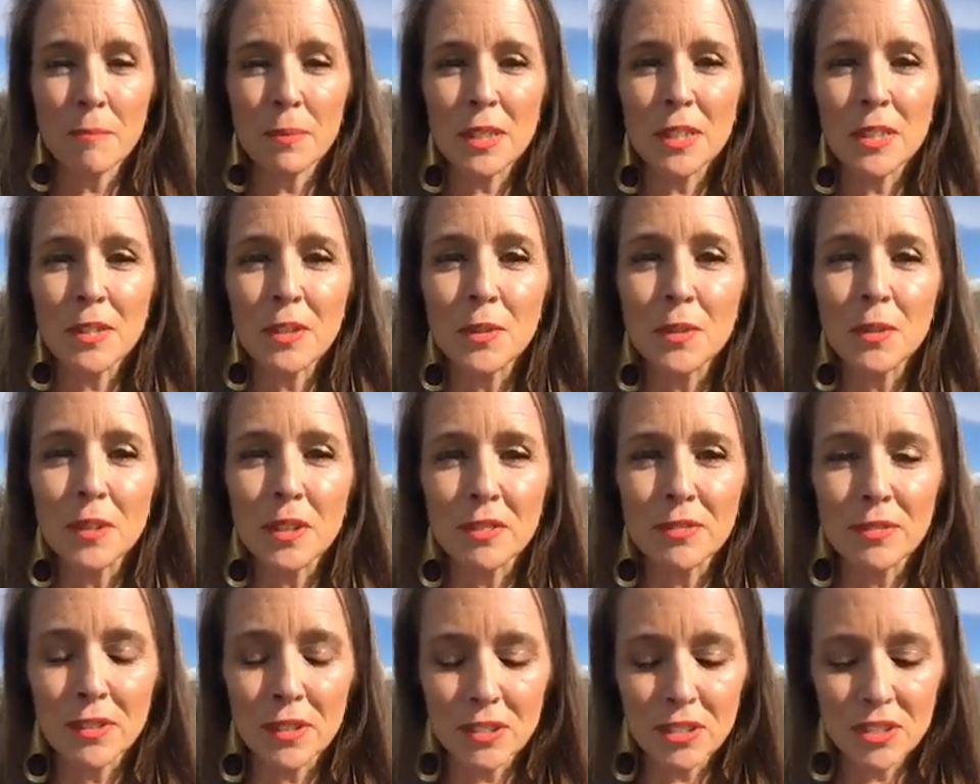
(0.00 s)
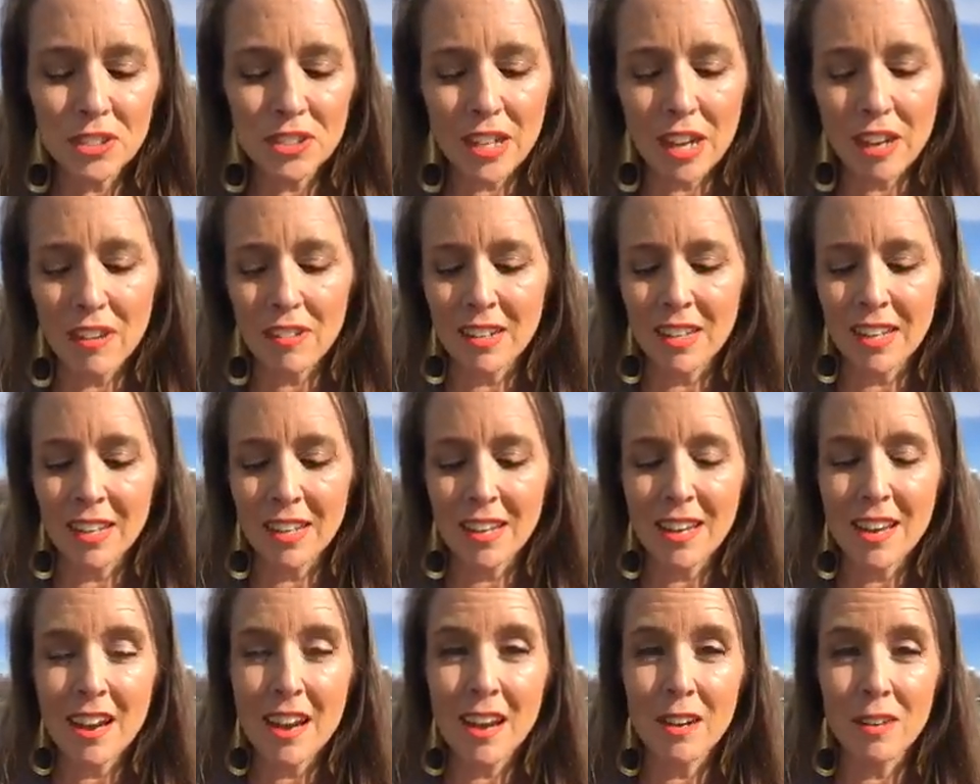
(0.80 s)
beautiful
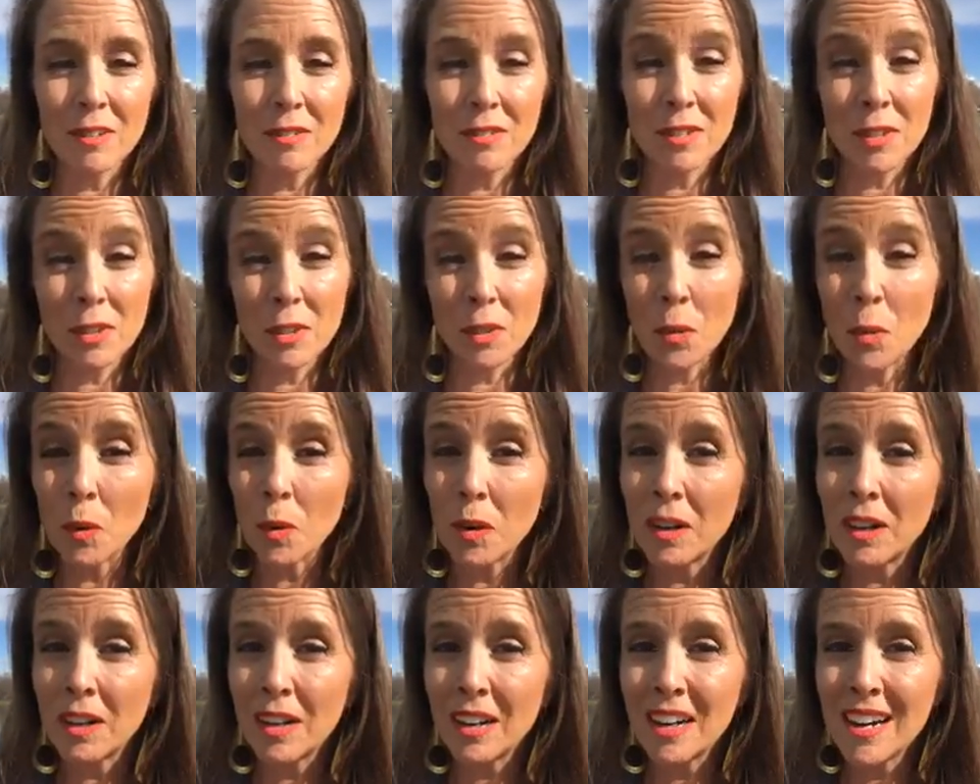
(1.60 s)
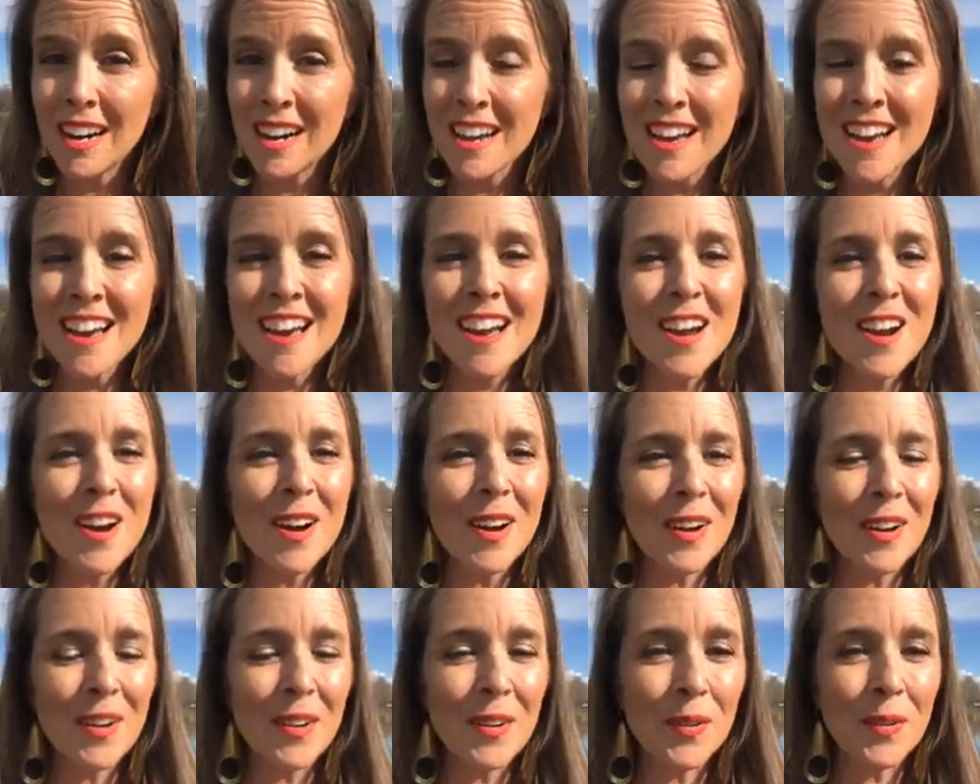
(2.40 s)
shouting of your
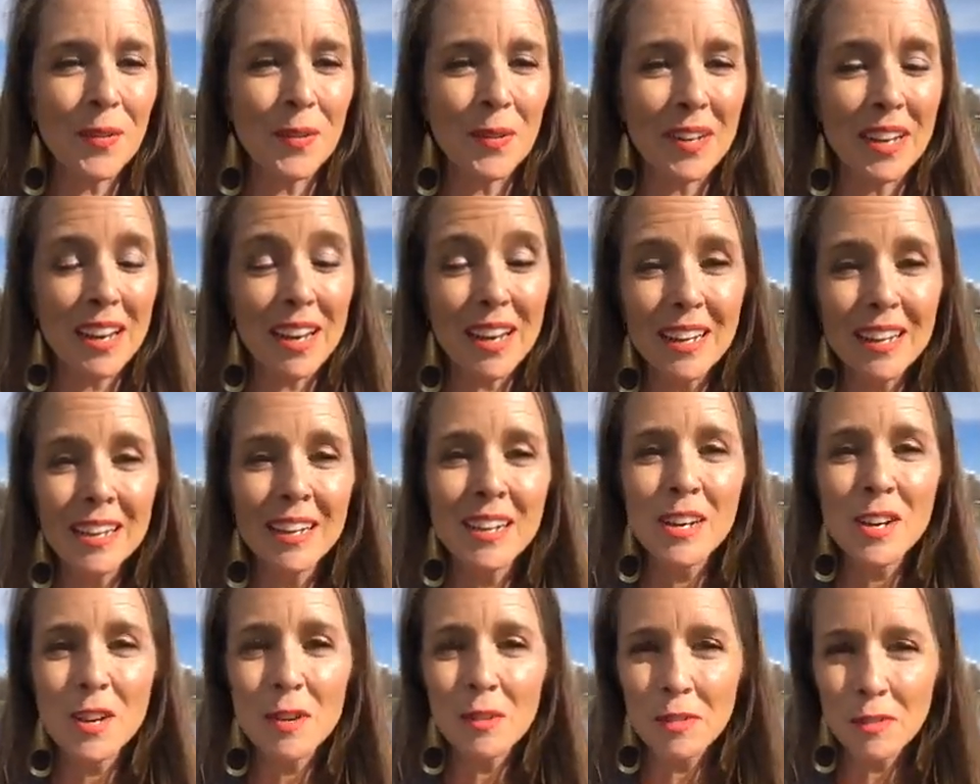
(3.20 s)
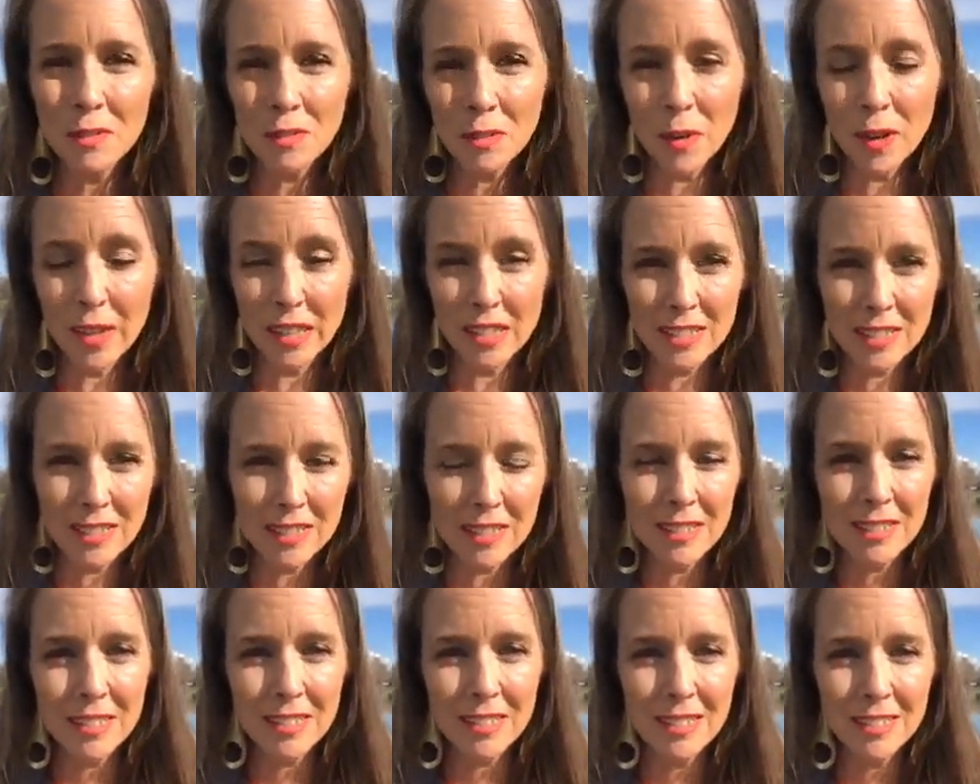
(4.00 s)
own
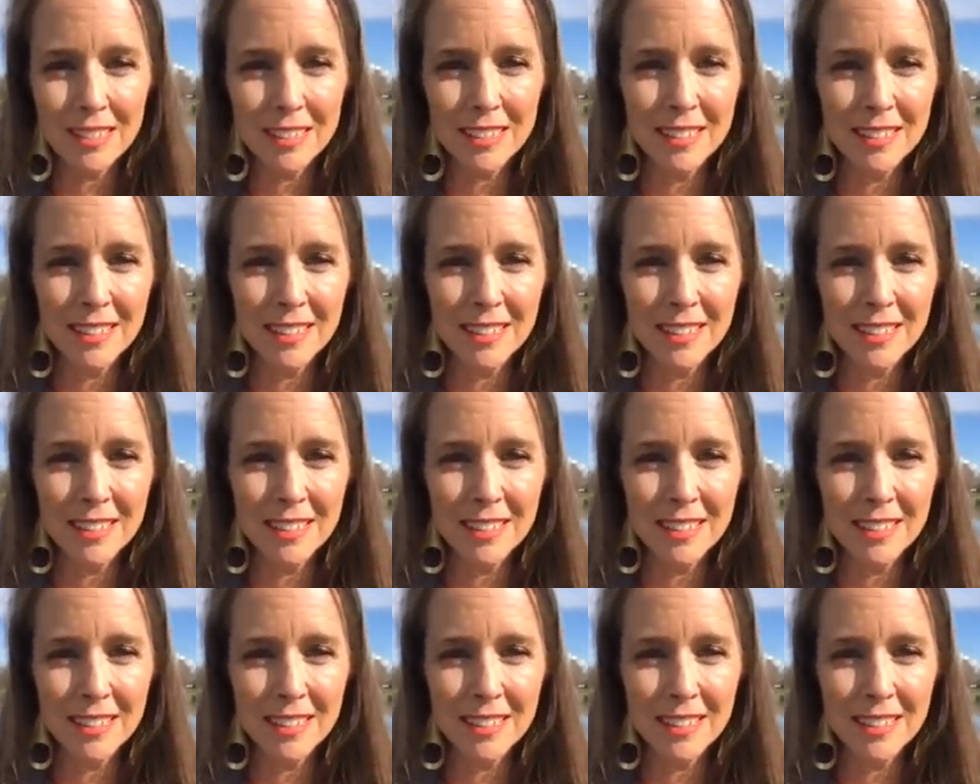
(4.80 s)
voice.